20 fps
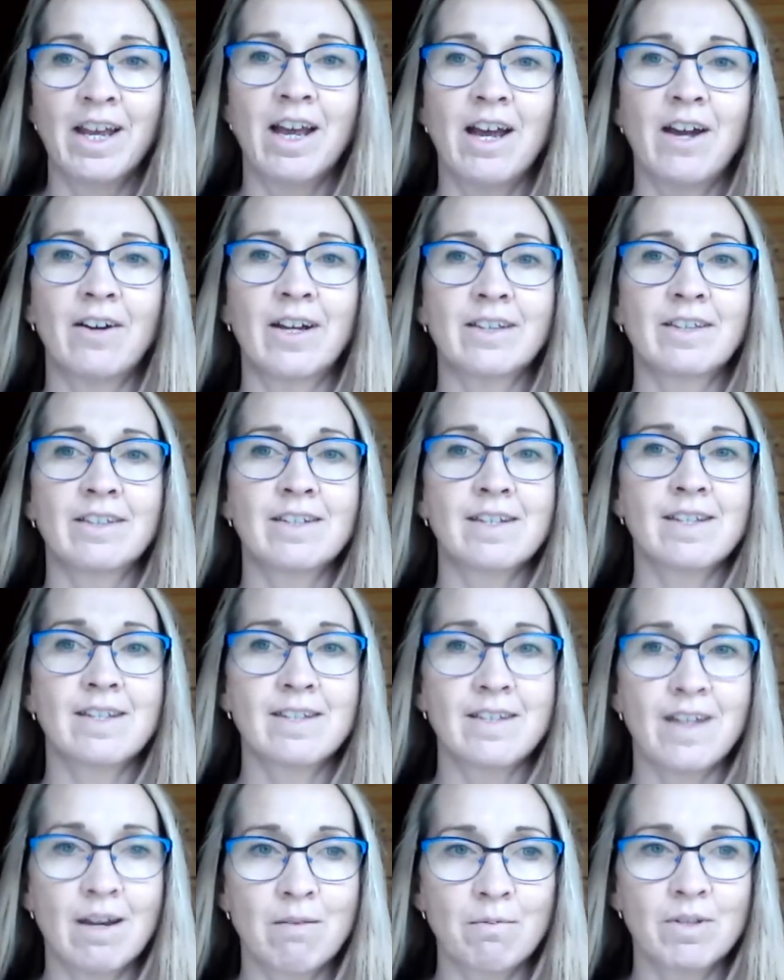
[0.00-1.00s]
are at the
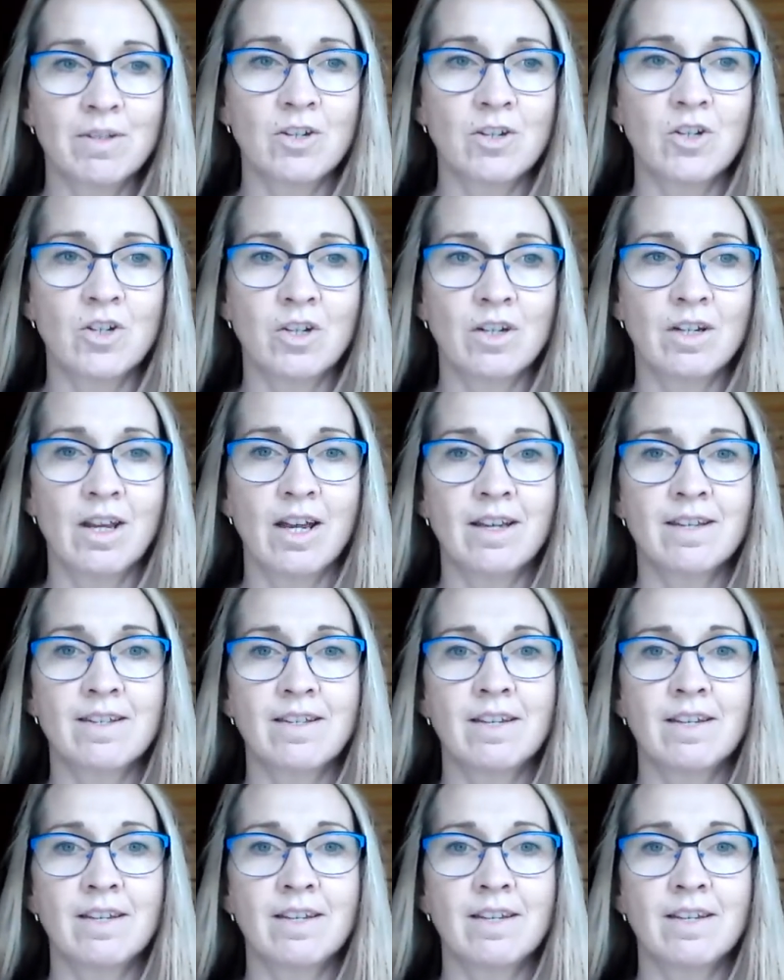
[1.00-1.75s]
same position as